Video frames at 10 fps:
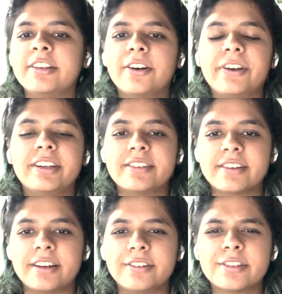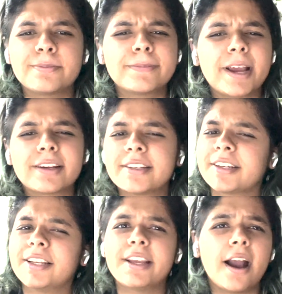allowing designers
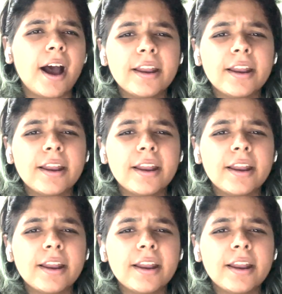practically